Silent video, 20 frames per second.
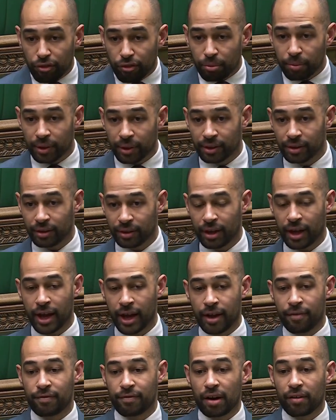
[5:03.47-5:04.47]
the government
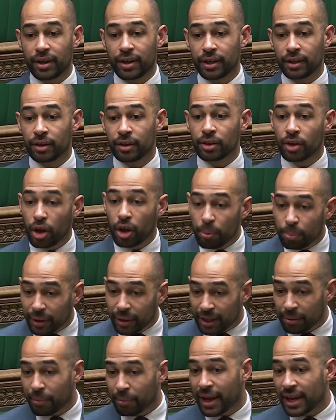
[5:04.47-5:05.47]
very
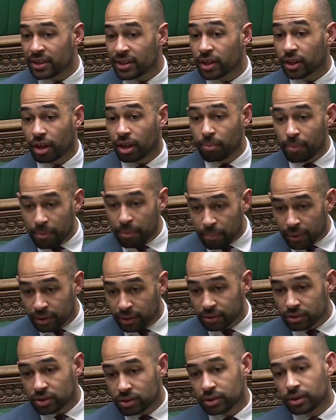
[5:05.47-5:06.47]
nobly made a
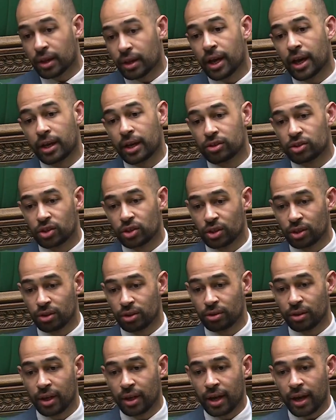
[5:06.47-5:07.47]
commitment
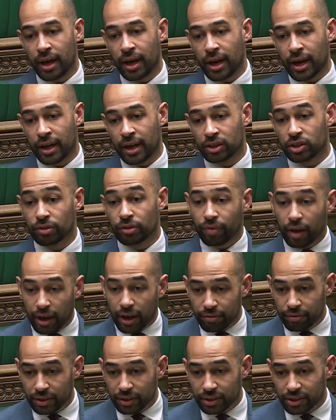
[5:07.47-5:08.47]
to
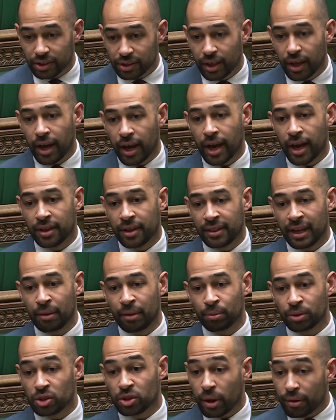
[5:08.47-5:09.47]
survivors that
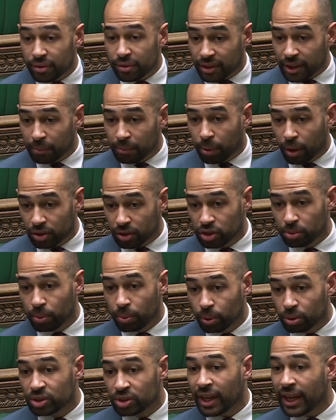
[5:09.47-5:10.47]
it would do everything
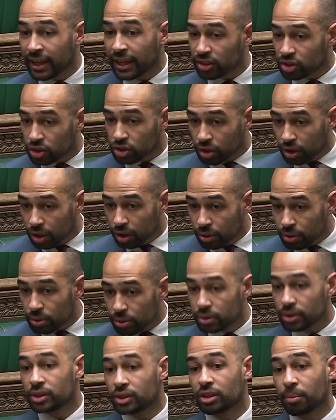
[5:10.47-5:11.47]
possible to
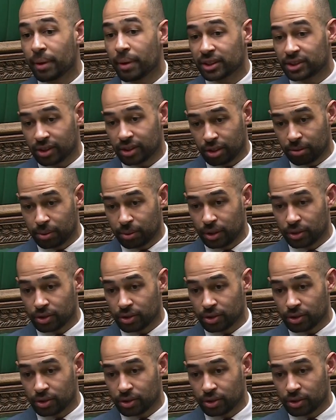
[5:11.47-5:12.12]
exclude domestic